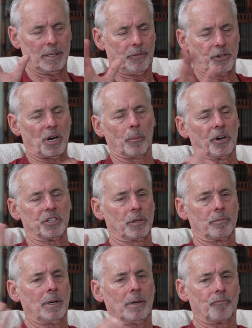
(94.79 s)
For some
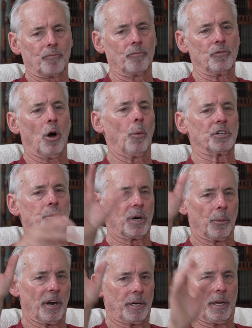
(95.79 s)
reason, no one's
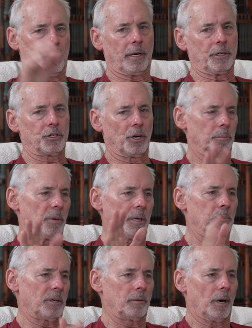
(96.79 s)
rewritten it, and it should be,
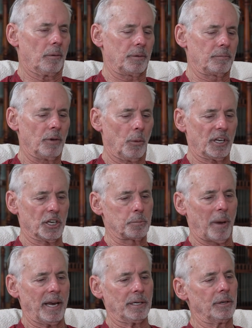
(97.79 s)
but no one gets
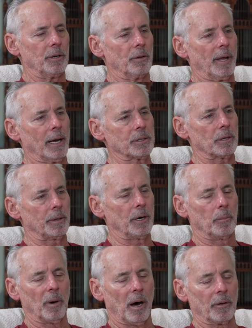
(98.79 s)
paid to do that, so they
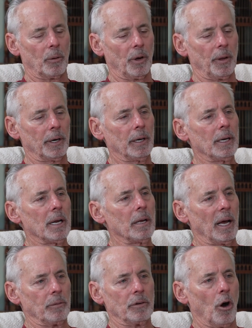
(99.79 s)
don't bother with it.
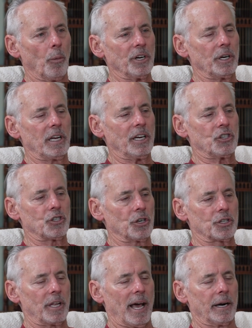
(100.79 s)
And no one eats
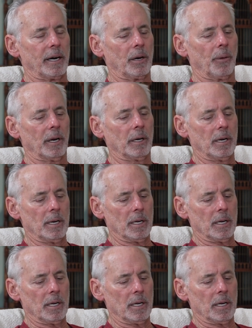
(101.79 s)
just that anyway.